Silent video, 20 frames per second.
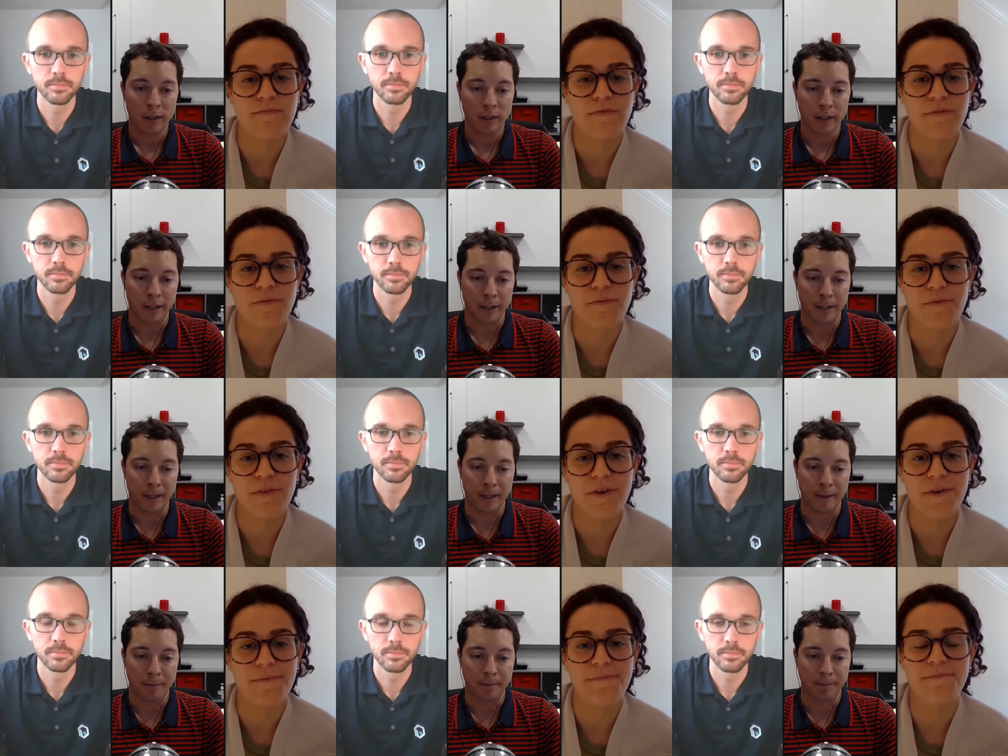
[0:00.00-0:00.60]
Speaker 1: Mm-hmm.
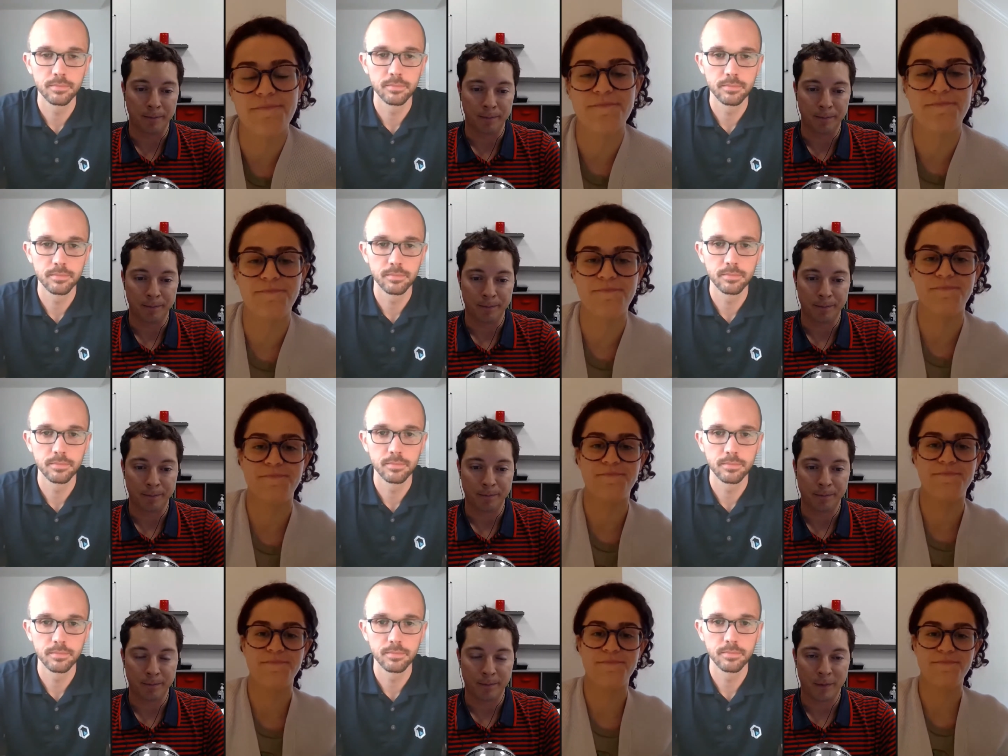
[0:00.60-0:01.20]
Um,
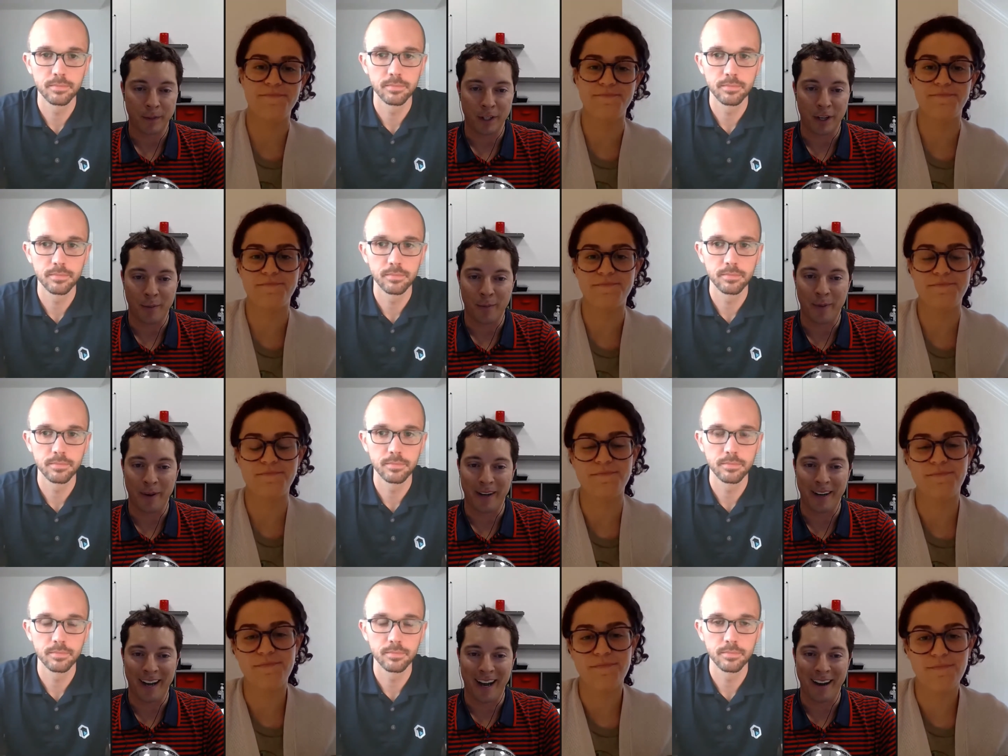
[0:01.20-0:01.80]
you know,
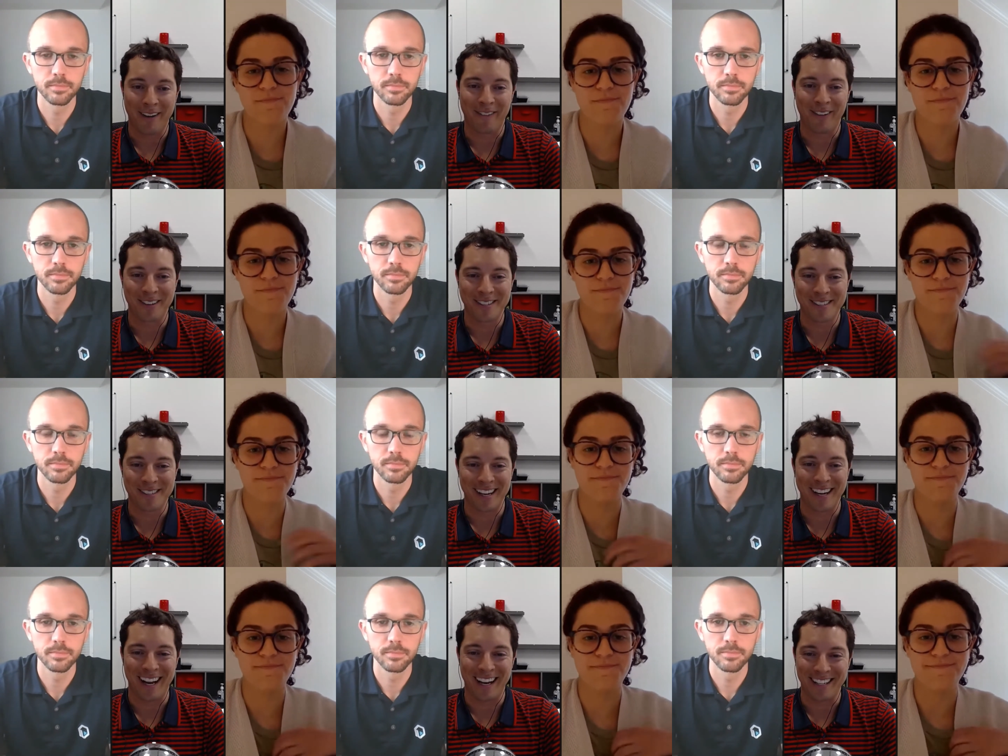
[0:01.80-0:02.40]
but I will
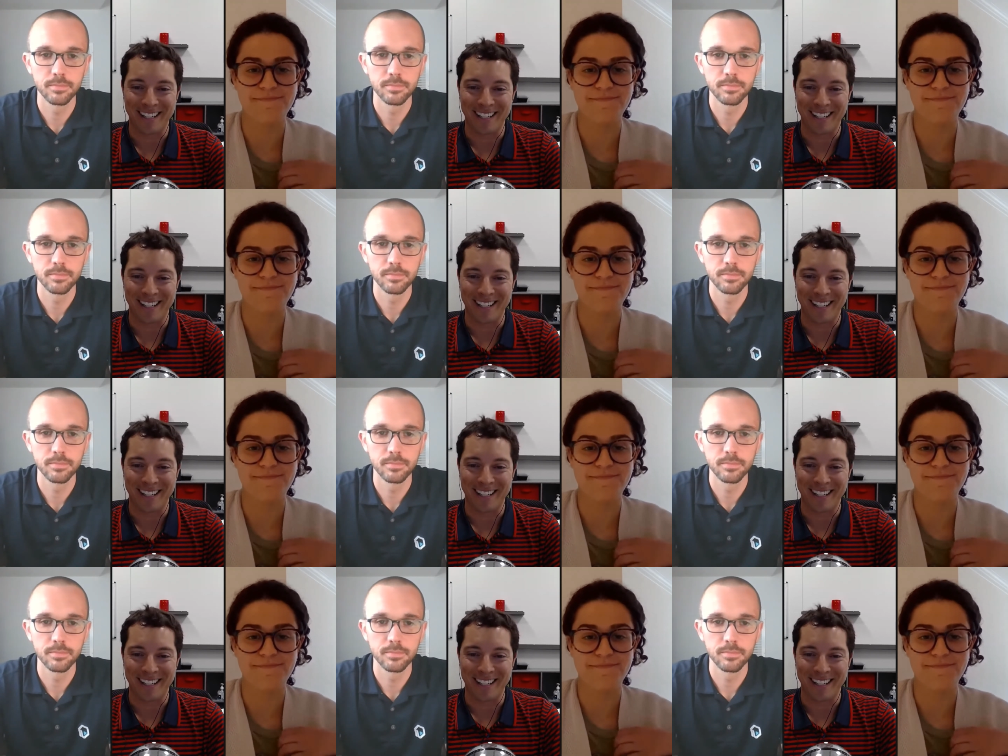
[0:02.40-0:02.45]
say I